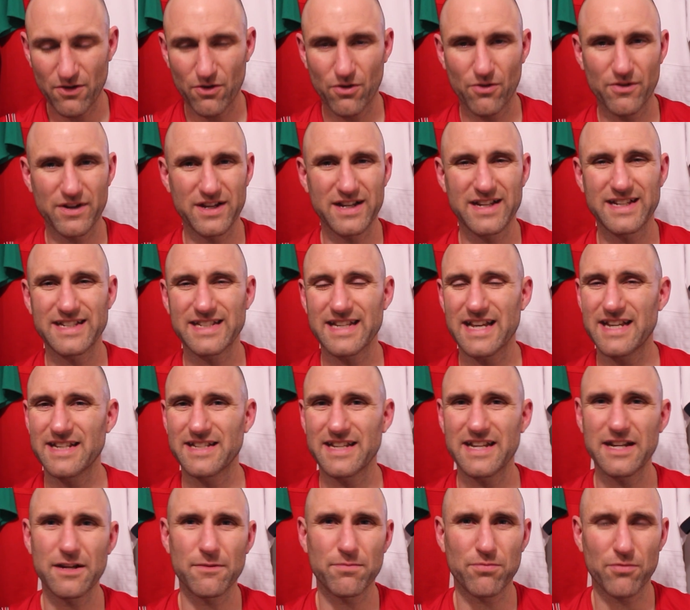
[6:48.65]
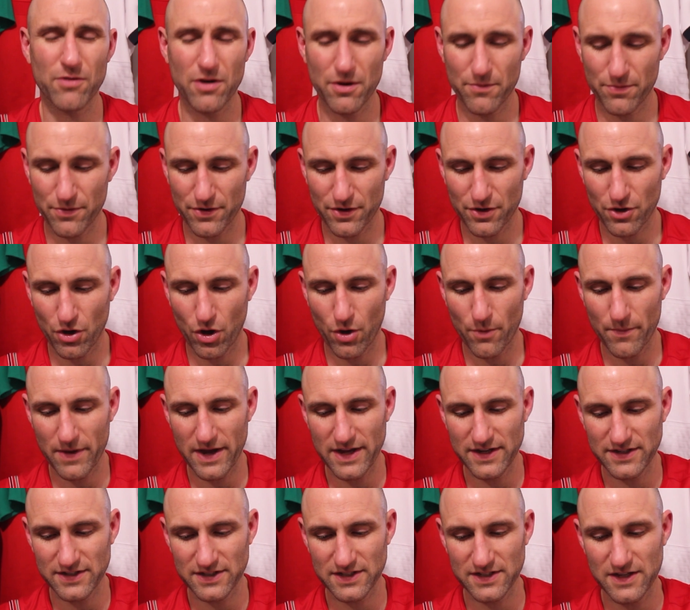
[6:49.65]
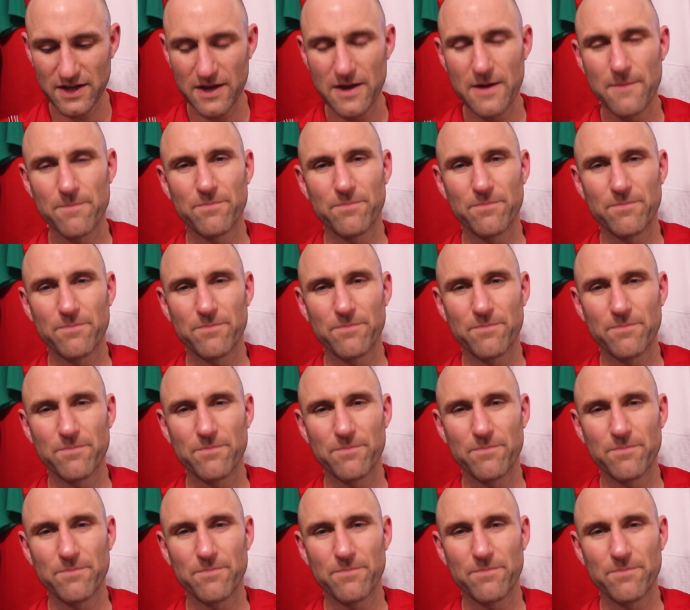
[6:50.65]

or he says inappropriate comments,